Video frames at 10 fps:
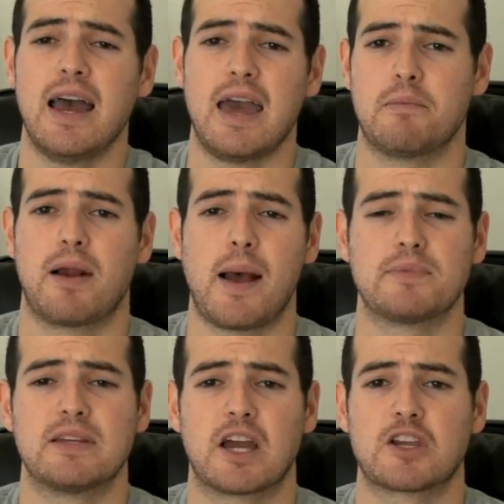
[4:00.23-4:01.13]
and
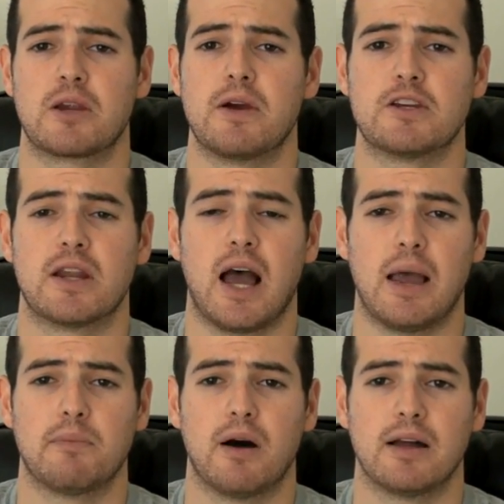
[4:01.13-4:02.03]
perhaps the next generation
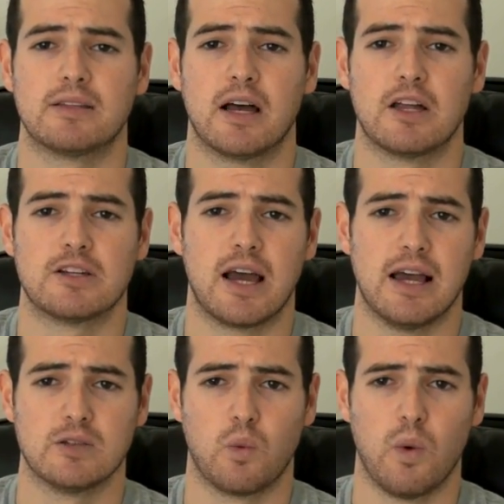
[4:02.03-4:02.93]
iPod Touch
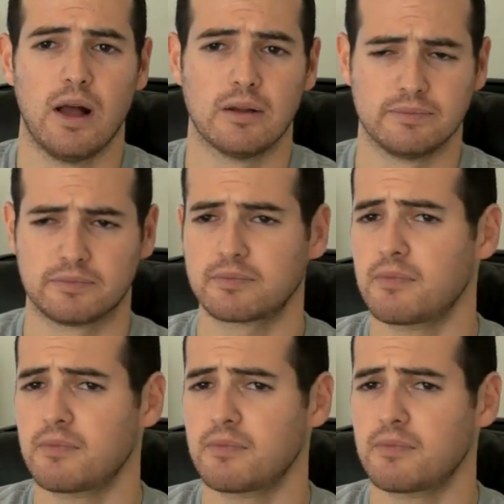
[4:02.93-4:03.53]
as well.